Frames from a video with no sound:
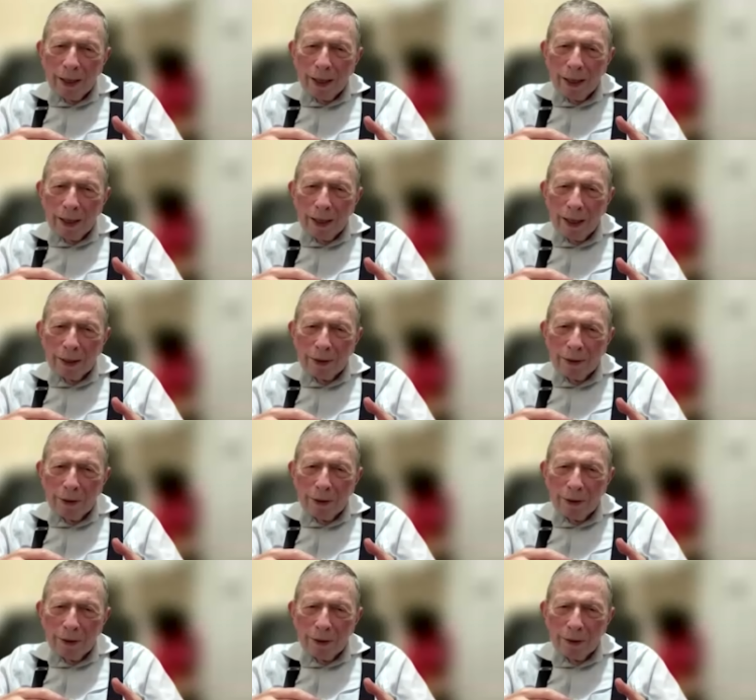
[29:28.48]
and I had
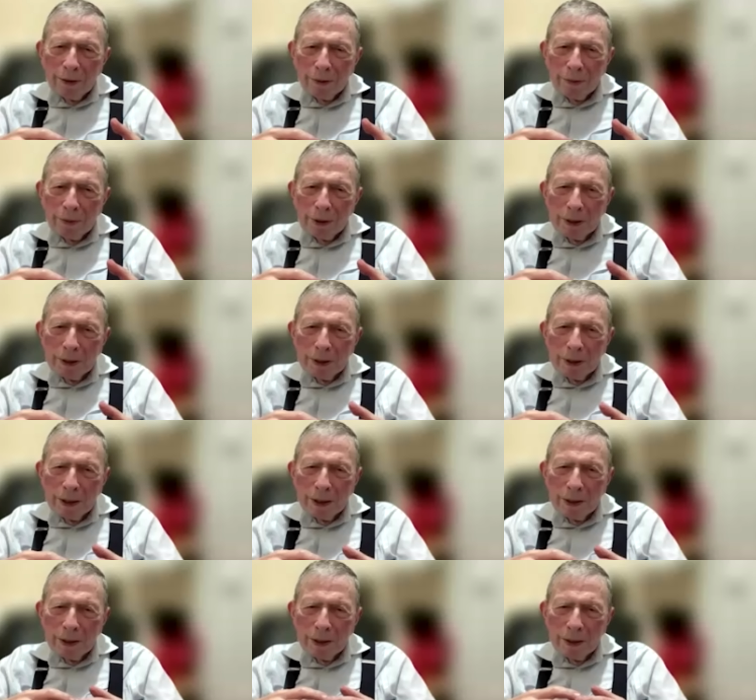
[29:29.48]
to learn to appreciate
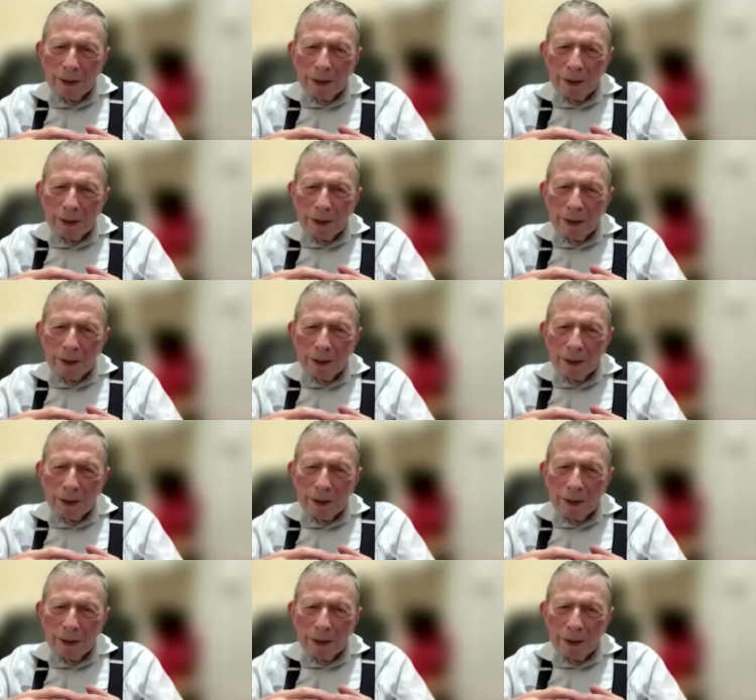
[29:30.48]
it.